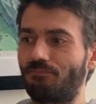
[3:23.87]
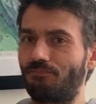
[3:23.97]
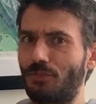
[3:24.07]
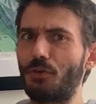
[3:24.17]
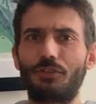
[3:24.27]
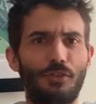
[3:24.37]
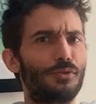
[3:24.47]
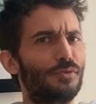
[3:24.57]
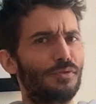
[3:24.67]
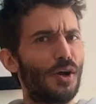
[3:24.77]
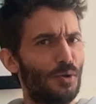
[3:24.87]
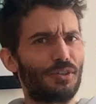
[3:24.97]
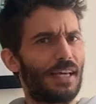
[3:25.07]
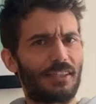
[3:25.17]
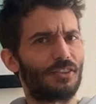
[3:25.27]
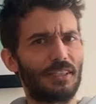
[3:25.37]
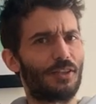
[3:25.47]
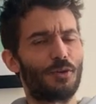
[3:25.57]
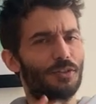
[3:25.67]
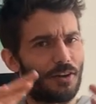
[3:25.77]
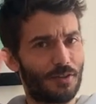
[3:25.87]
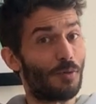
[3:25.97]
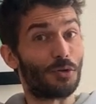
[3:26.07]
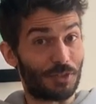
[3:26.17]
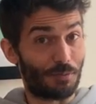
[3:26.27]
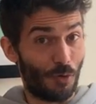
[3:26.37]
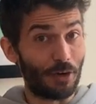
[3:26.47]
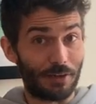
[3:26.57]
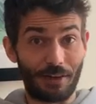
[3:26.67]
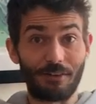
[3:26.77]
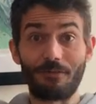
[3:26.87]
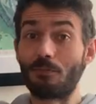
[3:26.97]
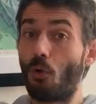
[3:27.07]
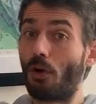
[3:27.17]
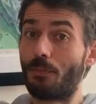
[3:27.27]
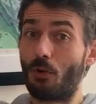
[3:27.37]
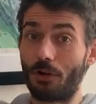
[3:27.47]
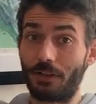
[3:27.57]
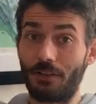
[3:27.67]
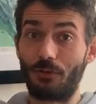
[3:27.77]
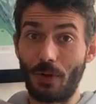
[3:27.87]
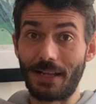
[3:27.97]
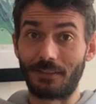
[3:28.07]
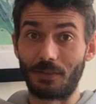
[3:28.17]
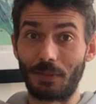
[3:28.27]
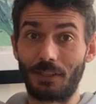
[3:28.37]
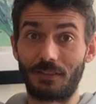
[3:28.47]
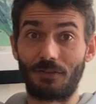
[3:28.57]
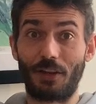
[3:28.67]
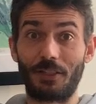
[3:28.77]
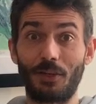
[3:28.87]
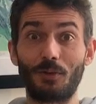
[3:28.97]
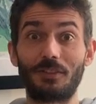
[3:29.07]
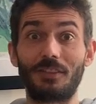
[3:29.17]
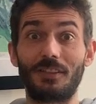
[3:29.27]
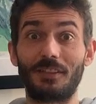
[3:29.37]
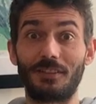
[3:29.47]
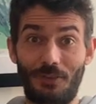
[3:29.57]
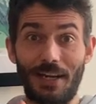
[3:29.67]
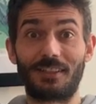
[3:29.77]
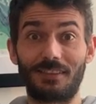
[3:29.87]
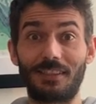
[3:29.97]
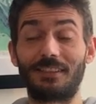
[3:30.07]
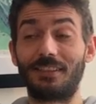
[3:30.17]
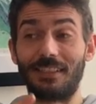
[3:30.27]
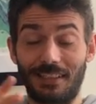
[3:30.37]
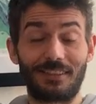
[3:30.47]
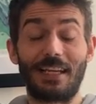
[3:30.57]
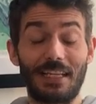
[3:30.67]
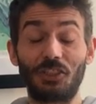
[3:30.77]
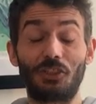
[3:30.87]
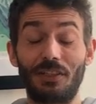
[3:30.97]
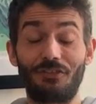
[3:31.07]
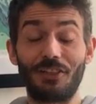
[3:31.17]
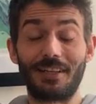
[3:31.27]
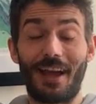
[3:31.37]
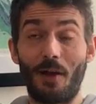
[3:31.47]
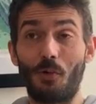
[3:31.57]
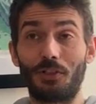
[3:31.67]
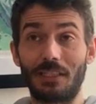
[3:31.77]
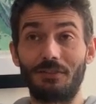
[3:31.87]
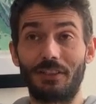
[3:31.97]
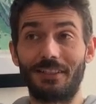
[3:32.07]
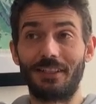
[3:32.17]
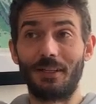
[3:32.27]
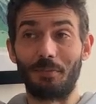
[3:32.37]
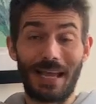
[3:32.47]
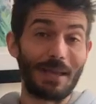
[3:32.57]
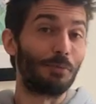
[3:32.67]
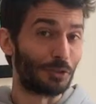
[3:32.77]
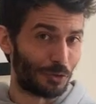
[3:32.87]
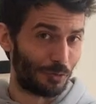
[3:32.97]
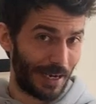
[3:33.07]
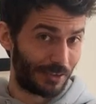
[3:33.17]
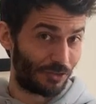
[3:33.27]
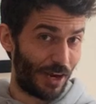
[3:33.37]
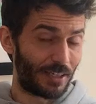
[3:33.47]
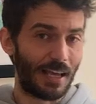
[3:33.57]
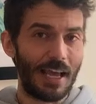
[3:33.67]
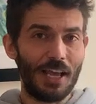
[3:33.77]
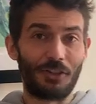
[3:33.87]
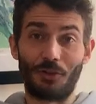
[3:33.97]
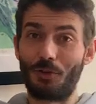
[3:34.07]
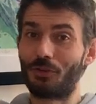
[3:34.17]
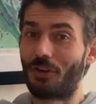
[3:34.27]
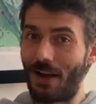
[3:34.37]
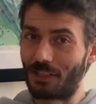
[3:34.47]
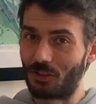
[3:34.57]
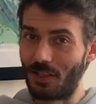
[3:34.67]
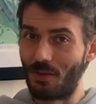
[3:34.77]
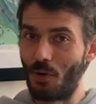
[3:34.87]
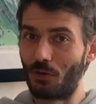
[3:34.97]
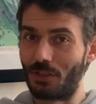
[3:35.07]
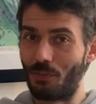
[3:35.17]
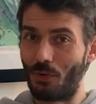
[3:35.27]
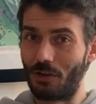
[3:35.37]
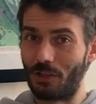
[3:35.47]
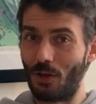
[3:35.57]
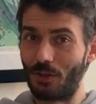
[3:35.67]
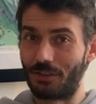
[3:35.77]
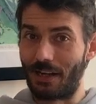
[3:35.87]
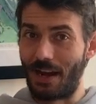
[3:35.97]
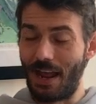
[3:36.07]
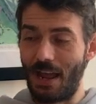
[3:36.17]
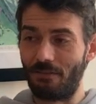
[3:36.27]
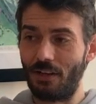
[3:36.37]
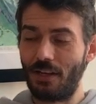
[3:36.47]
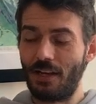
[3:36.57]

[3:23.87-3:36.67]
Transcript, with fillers: those two goals actually those are the most important they're even more important than the races because if i don't train consistently and stay injury free i won't even be able to race right so those are actually the most important goals that i have